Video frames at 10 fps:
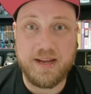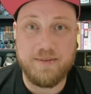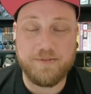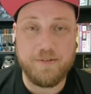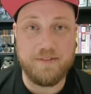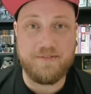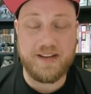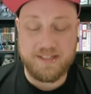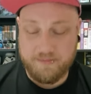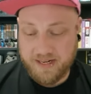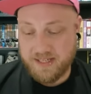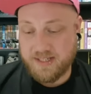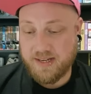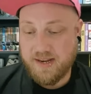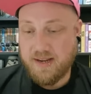up from The Phantom
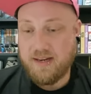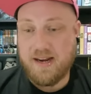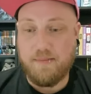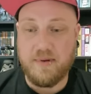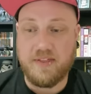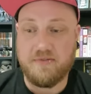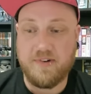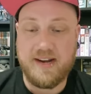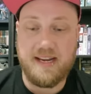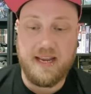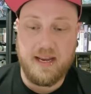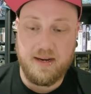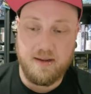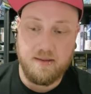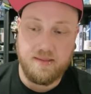Menace, number three
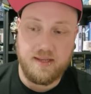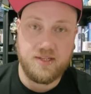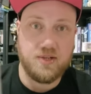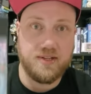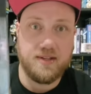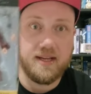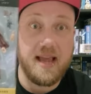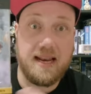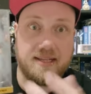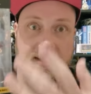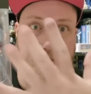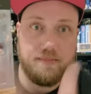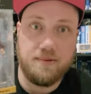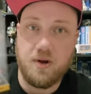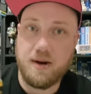in the sort of the Galaxy
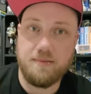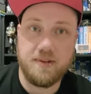line,